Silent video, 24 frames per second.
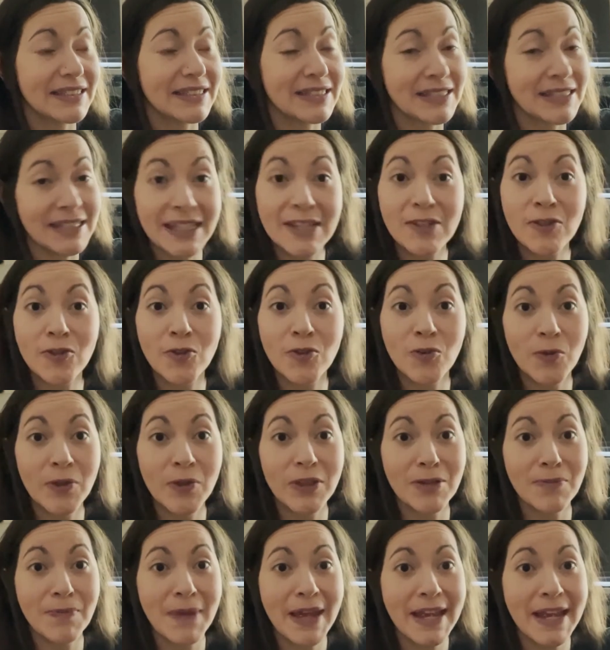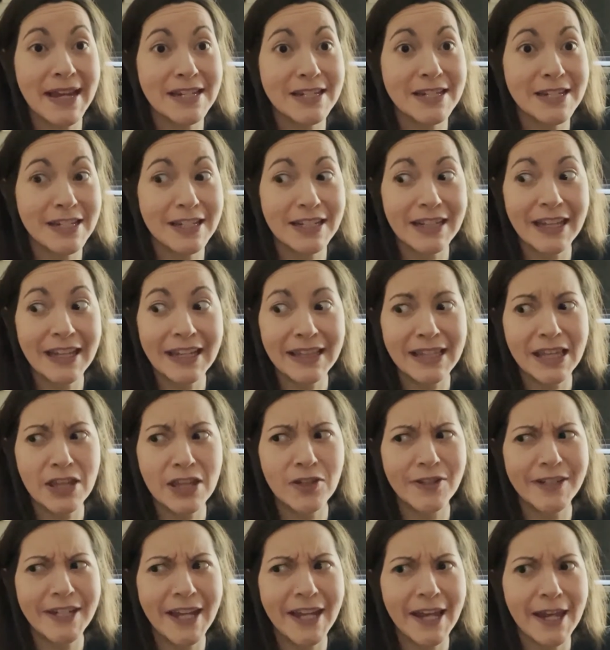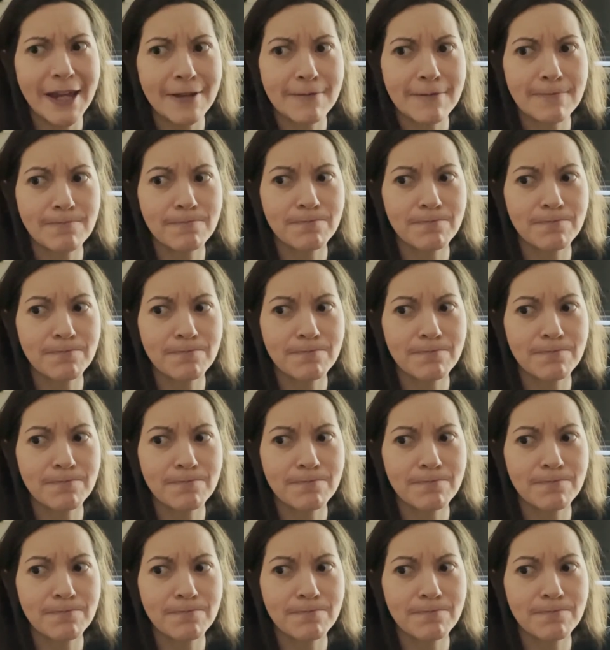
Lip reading: deal with the patient. Like the other day,